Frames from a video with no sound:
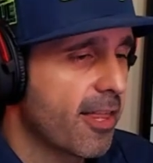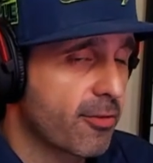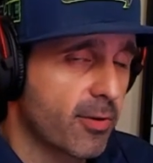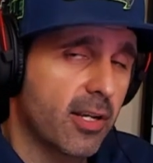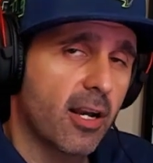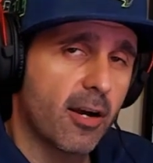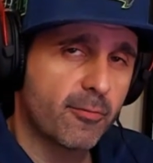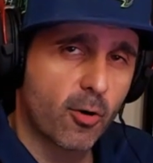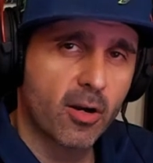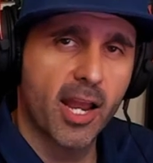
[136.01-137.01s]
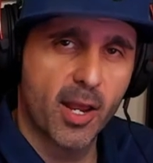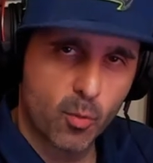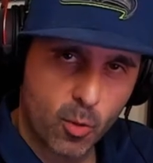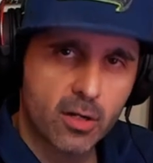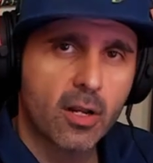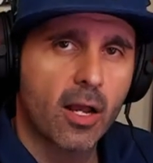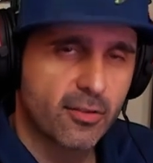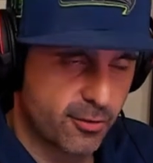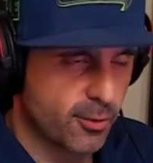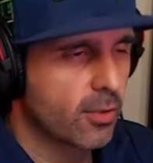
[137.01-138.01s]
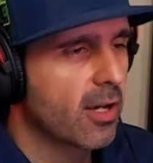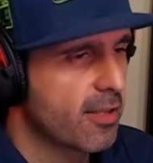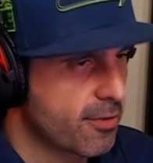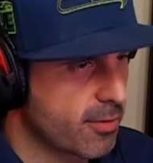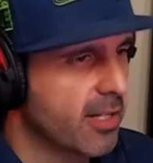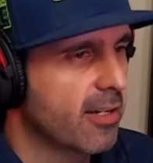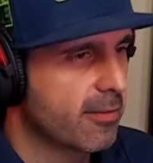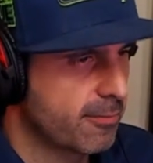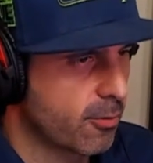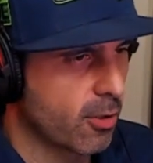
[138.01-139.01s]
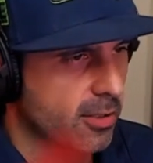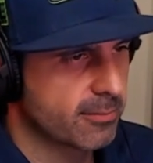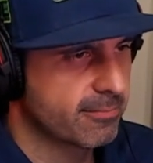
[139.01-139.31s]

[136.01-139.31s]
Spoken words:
3, a 4 and 1, 2, 3, 4.